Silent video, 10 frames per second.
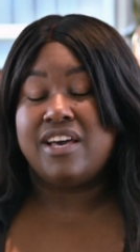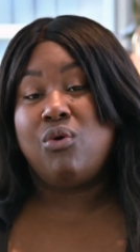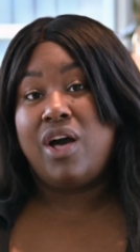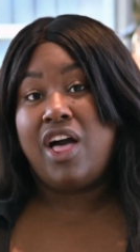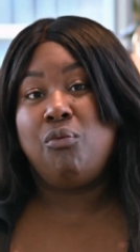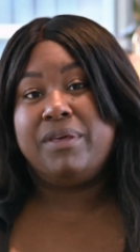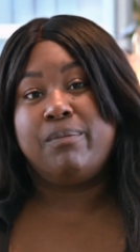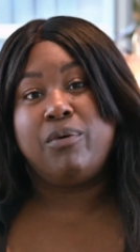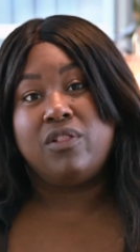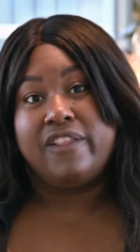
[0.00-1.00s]
that will help
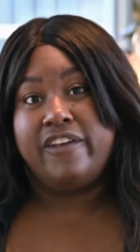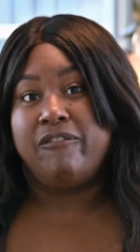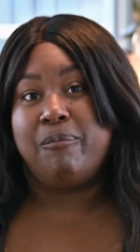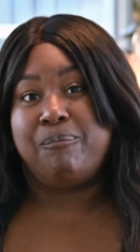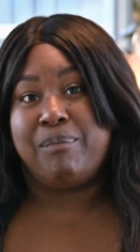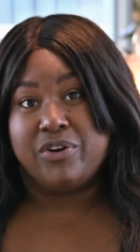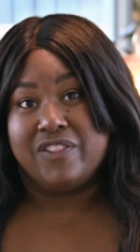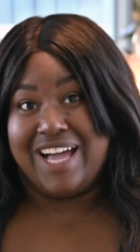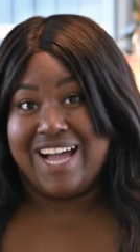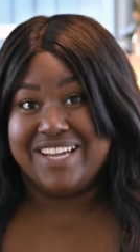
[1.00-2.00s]
people live
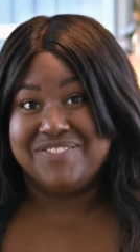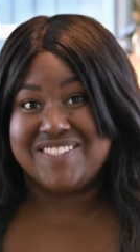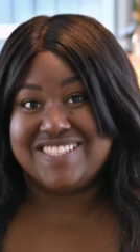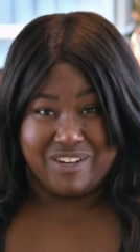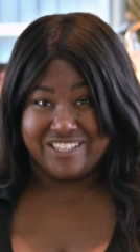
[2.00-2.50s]
better lives.